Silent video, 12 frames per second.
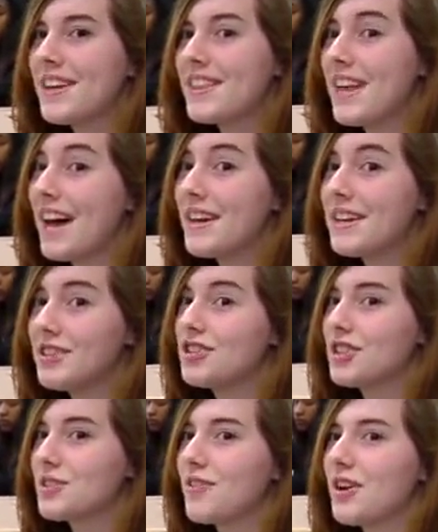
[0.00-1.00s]
that is
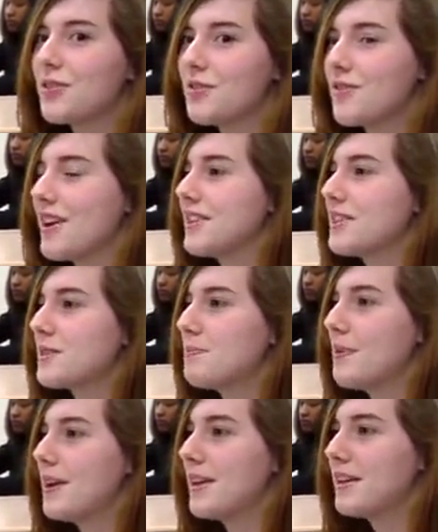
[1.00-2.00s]
justifiable defense,
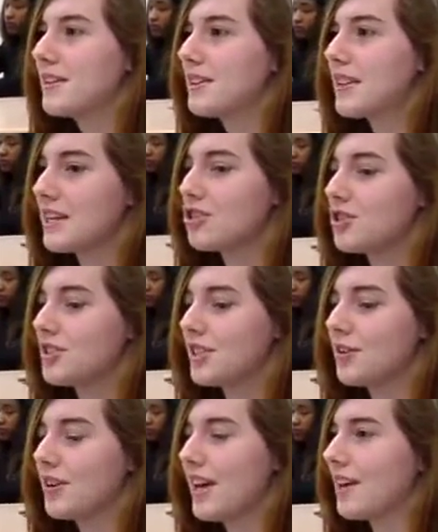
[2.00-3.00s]
but they should
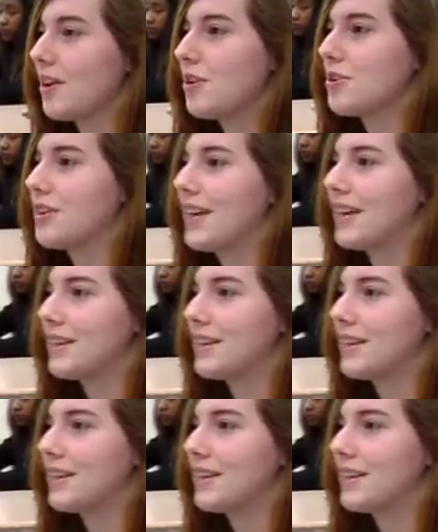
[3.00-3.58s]
still, yeah, go to like